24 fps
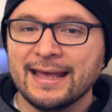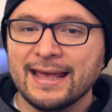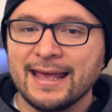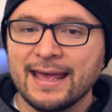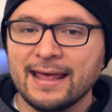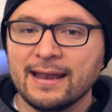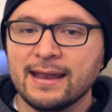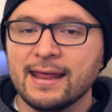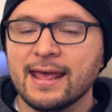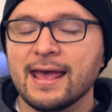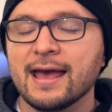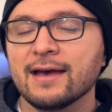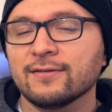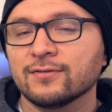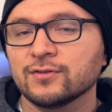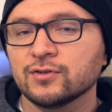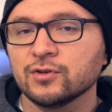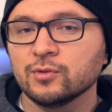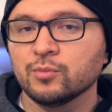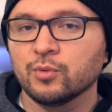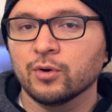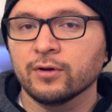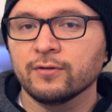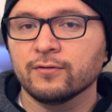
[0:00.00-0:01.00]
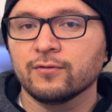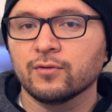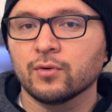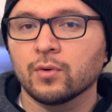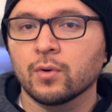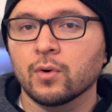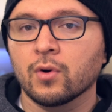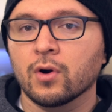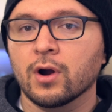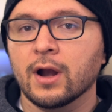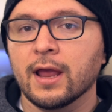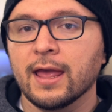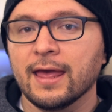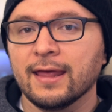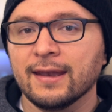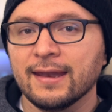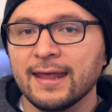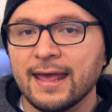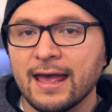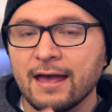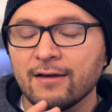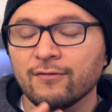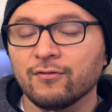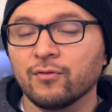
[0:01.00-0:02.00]
an f2.4 and
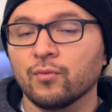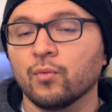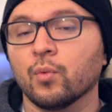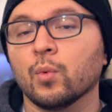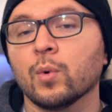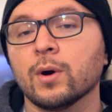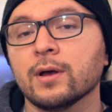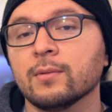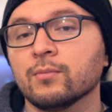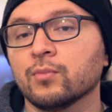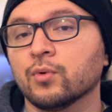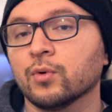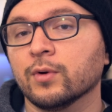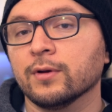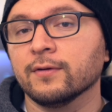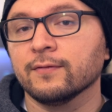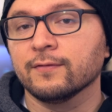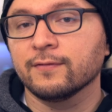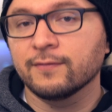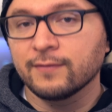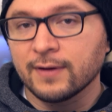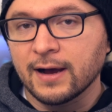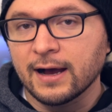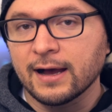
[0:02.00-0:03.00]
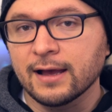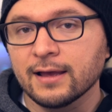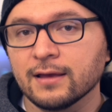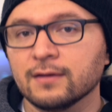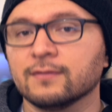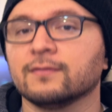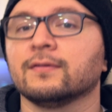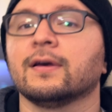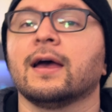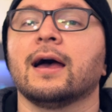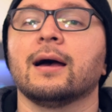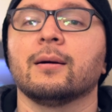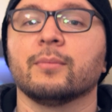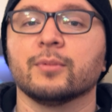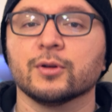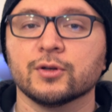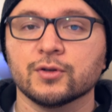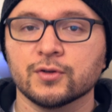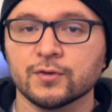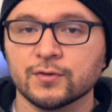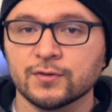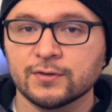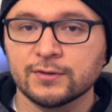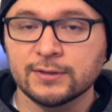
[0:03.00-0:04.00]
f1.5
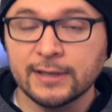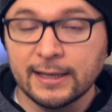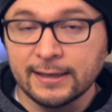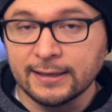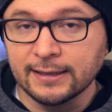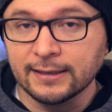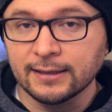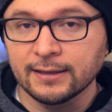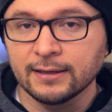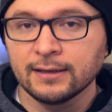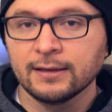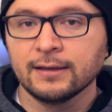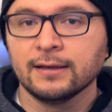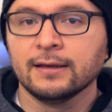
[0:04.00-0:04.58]
aperture setting,